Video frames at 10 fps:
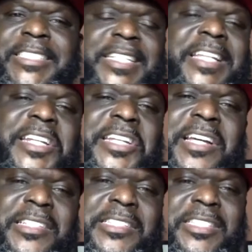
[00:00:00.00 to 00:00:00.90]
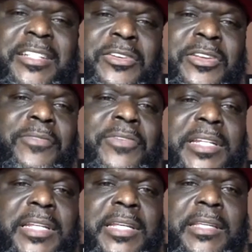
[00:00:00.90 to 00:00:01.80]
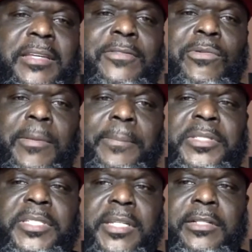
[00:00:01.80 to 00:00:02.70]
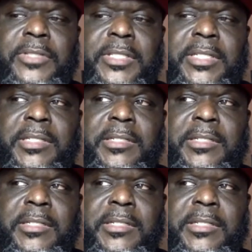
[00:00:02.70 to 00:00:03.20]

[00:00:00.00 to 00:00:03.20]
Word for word: just in a nutshell, you know, I really didn't give one particular